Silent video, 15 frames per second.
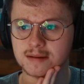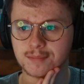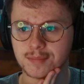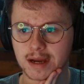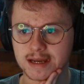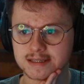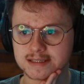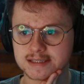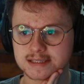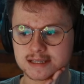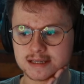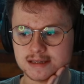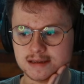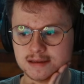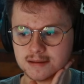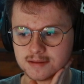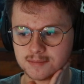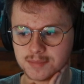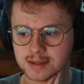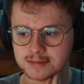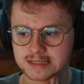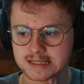but
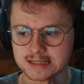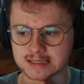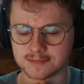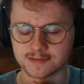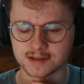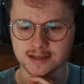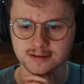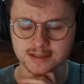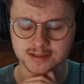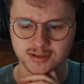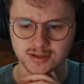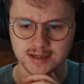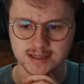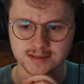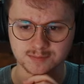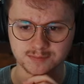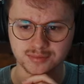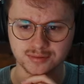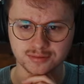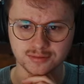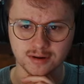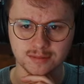BBC Symphony Orchestra is
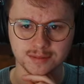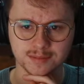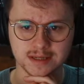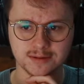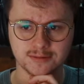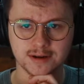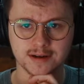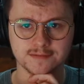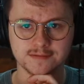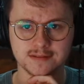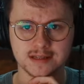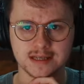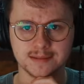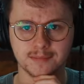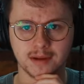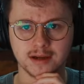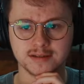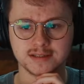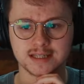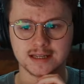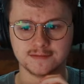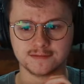probably one of the
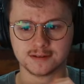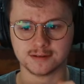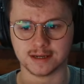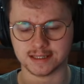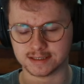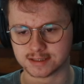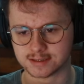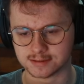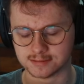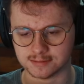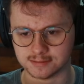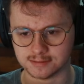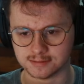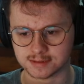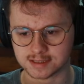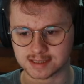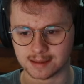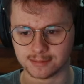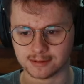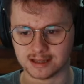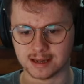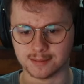most influential
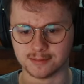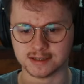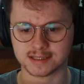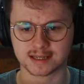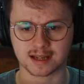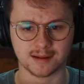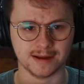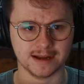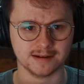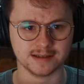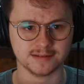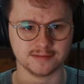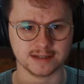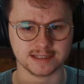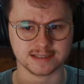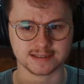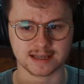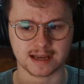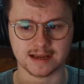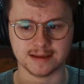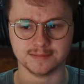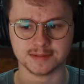sample libraries to come out in recent
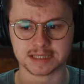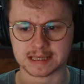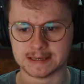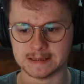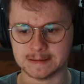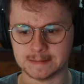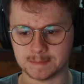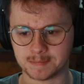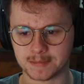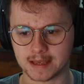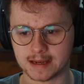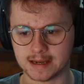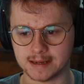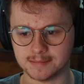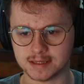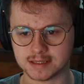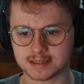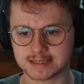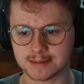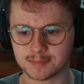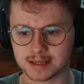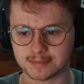times,
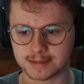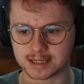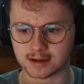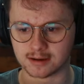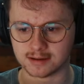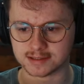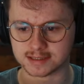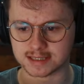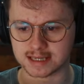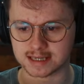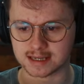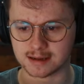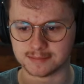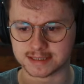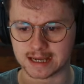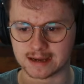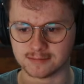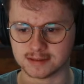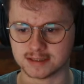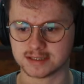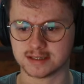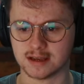simply because it comes out
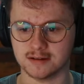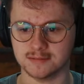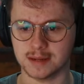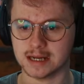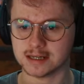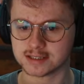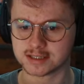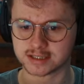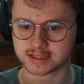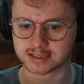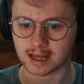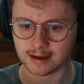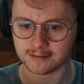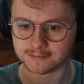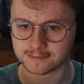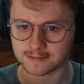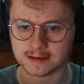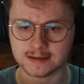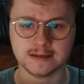with so much stuff.